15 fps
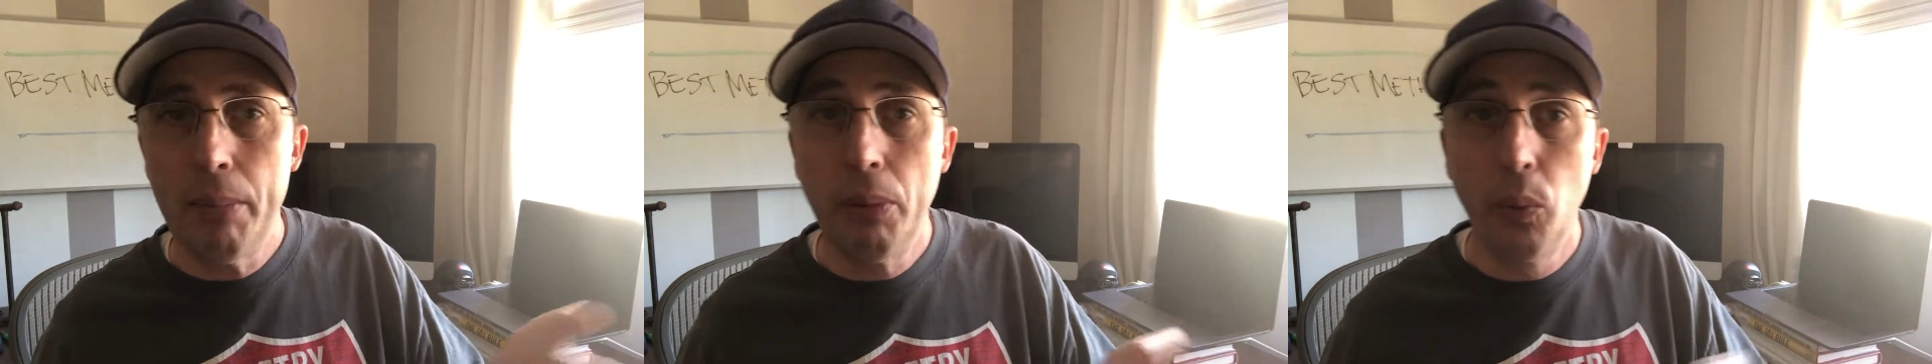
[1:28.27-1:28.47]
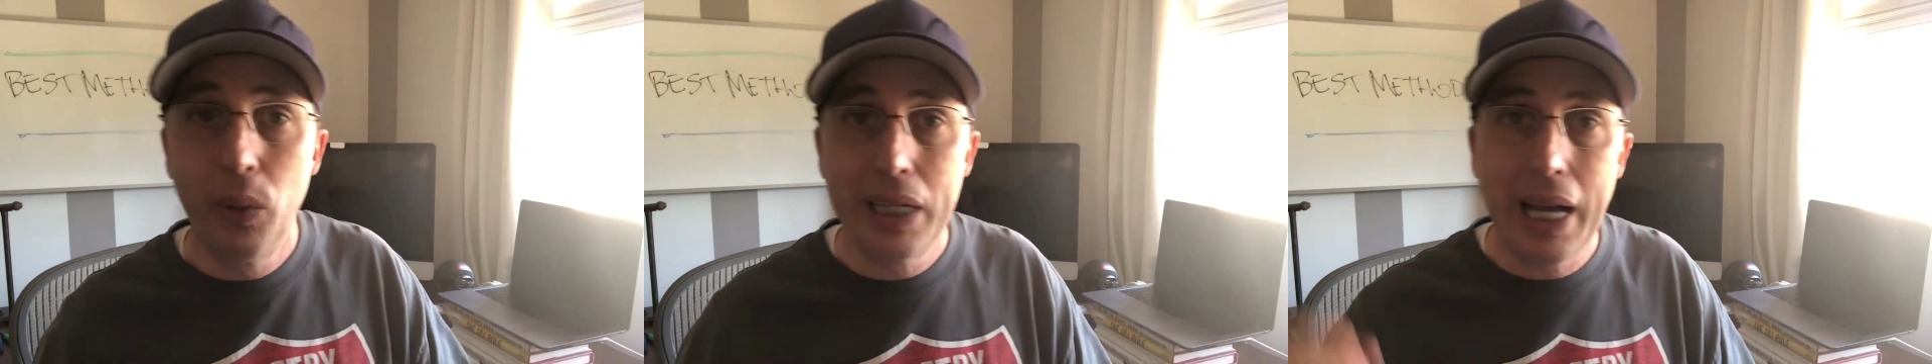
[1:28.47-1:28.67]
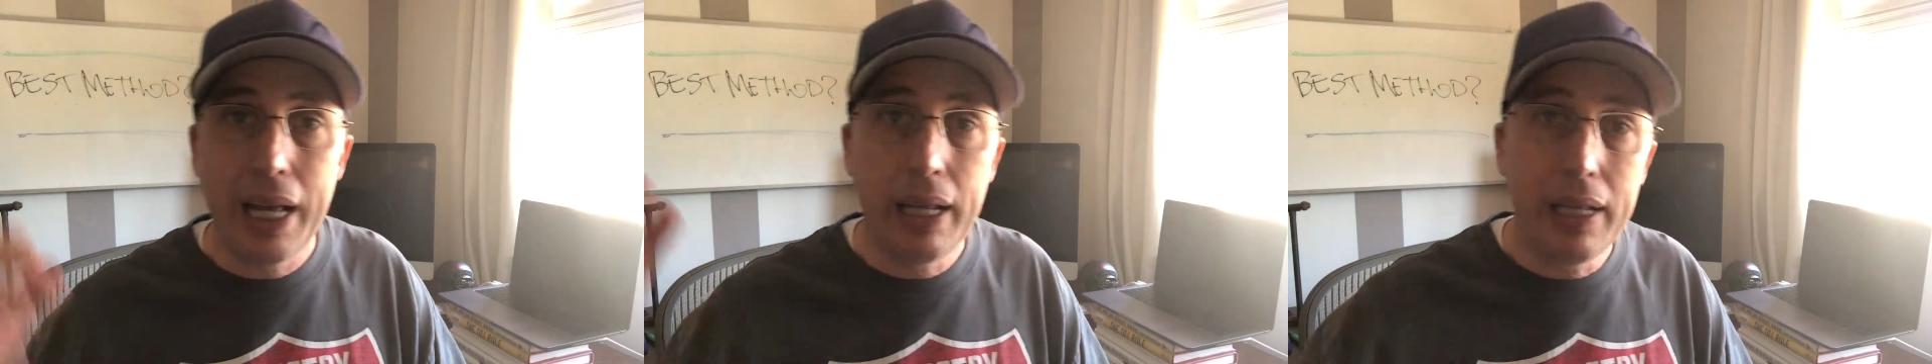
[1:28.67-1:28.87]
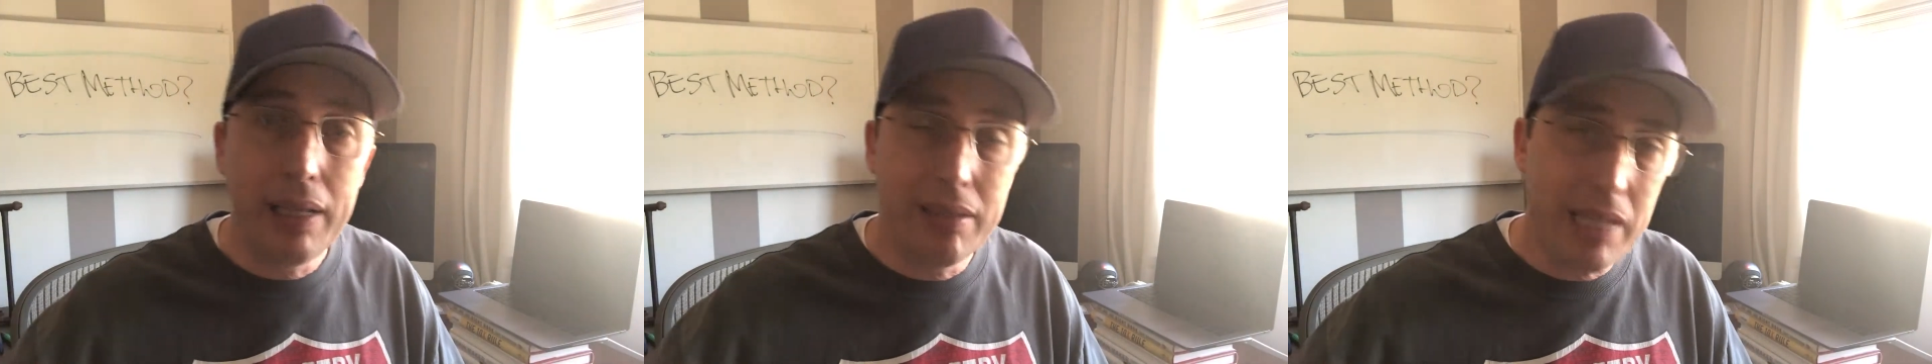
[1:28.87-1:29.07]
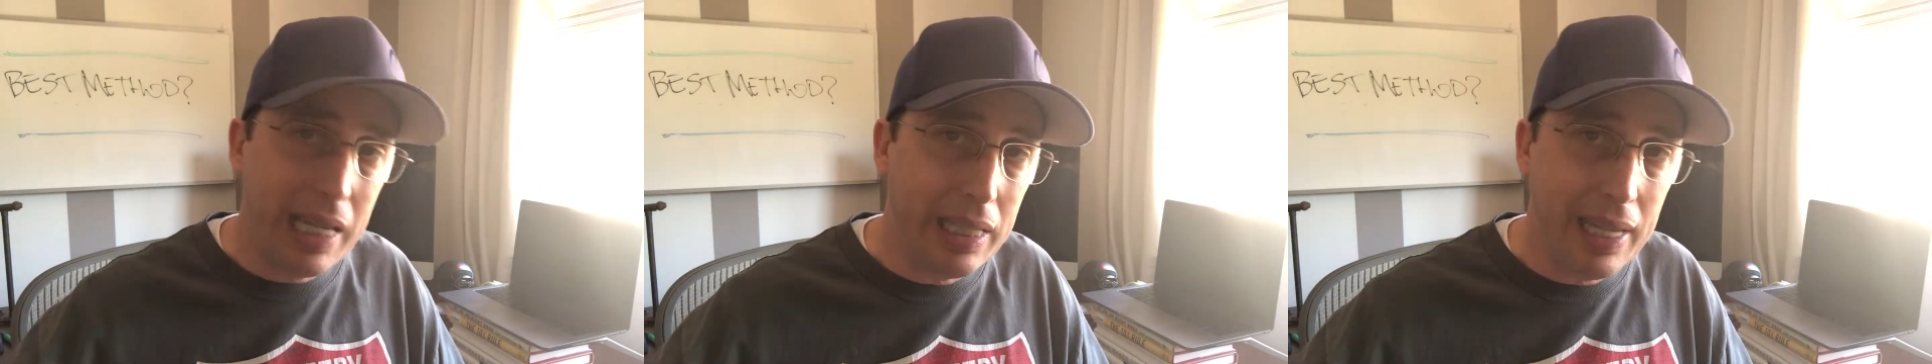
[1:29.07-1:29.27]
but when I
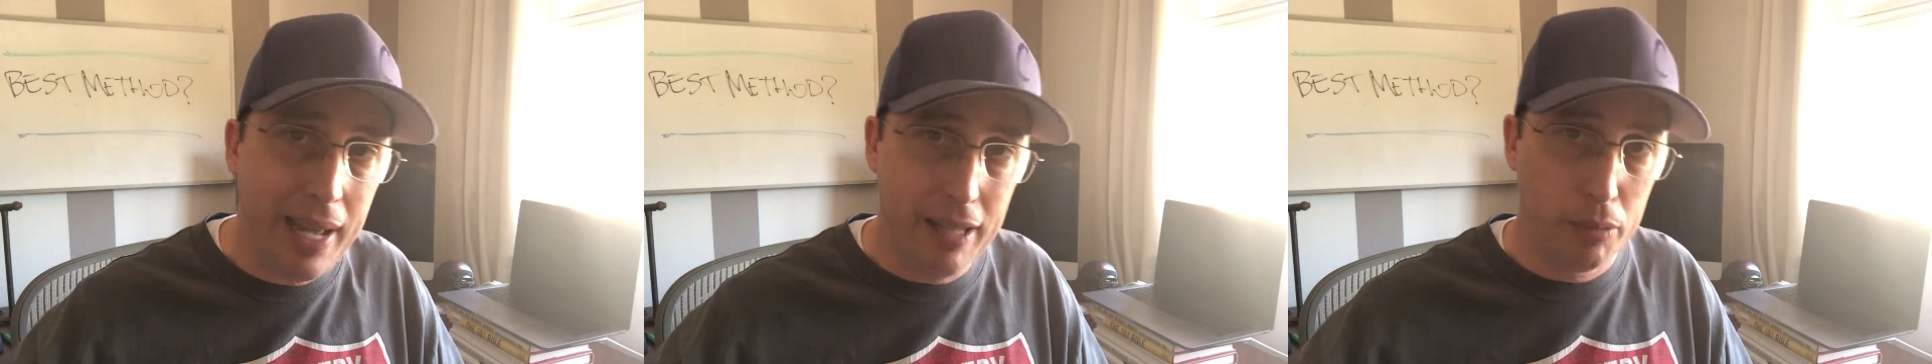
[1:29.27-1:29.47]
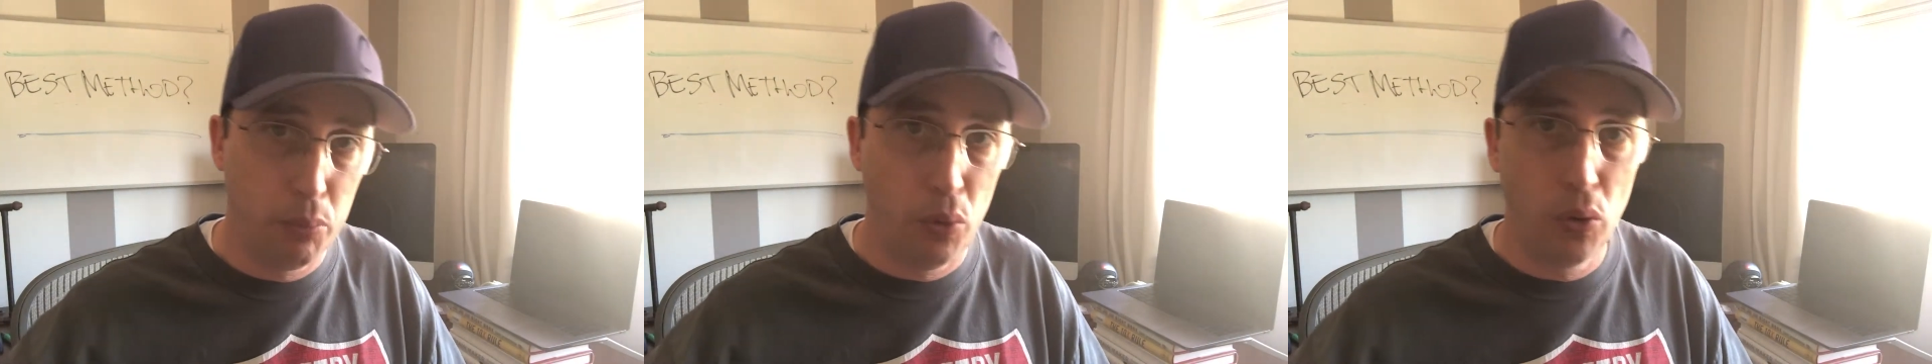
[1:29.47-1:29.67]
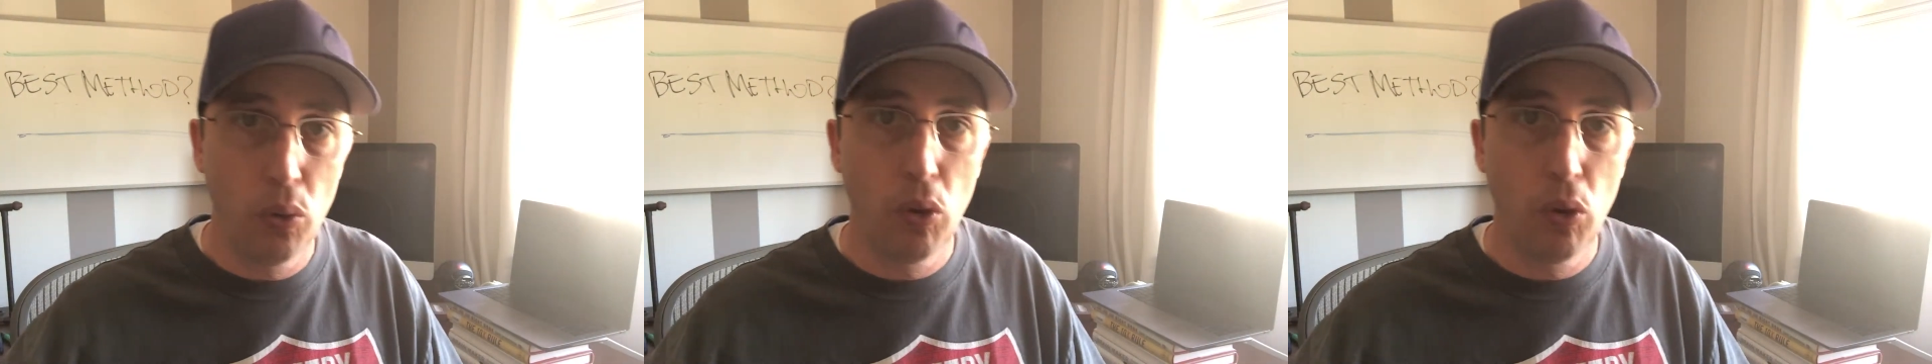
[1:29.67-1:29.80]
take an edible